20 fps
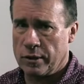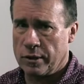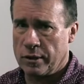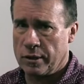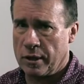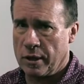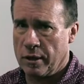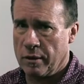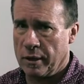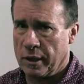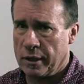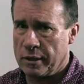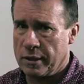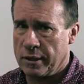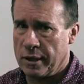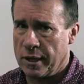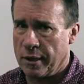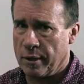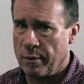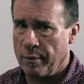So let's
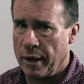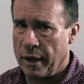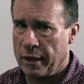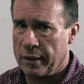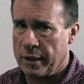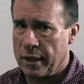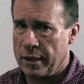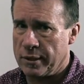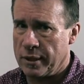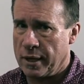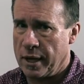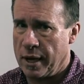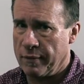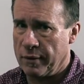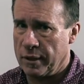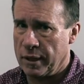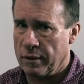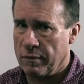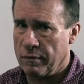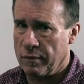think about, does it have
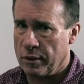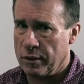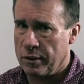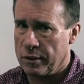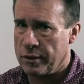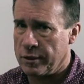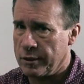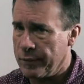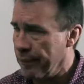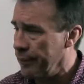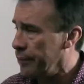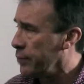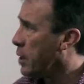an inverse?